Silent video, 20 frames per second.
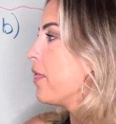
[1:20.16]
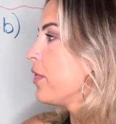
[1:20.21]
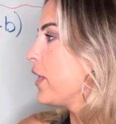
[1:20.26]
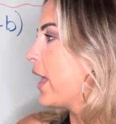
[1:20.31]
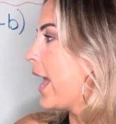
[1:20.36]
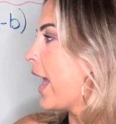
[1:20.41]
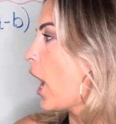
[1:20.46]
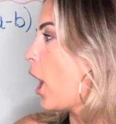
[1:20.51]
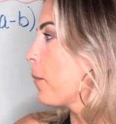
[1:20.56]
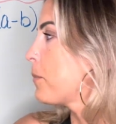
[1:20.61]

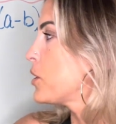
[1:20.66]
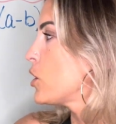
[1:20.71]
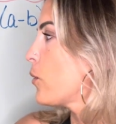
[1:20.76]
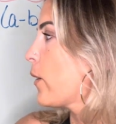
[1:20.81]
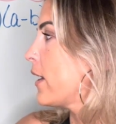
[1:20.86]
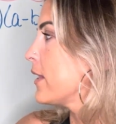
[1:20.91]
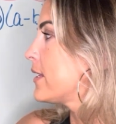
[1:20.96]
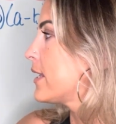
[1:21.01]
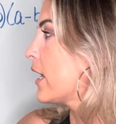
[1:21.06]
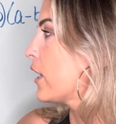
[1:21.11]
it helps you
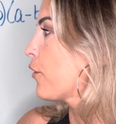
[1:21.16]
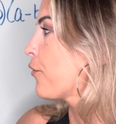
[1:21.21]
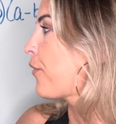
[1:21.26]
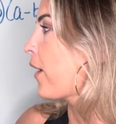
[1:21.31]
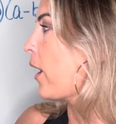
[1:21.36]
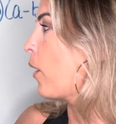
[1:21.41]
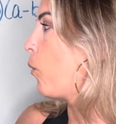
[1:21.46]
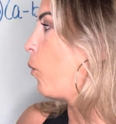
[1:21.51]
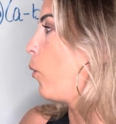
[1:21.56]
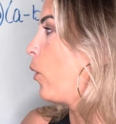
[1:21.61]

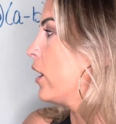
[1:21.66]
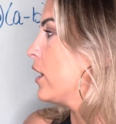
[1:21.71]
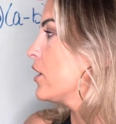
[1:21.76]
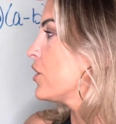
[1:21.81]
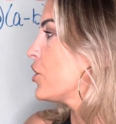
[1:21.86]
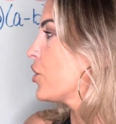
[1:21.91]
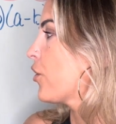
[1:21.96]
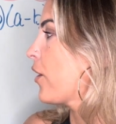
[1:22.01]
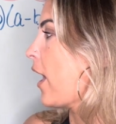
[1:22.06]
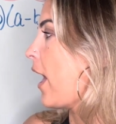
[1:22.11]
identify what
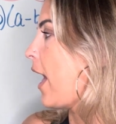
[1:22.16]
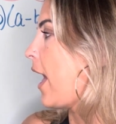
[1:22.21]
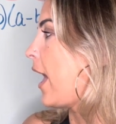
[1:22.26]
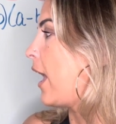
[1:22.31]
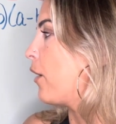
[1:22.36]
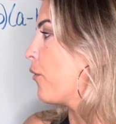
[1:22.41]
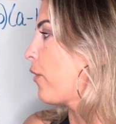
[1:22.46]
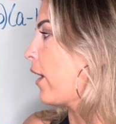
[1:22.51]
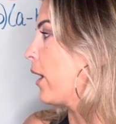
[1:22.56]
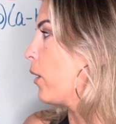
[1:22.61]
is your
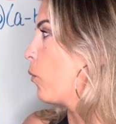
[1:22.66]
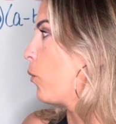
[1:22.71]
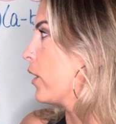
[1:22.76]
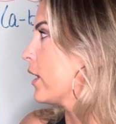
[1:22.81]
A, right?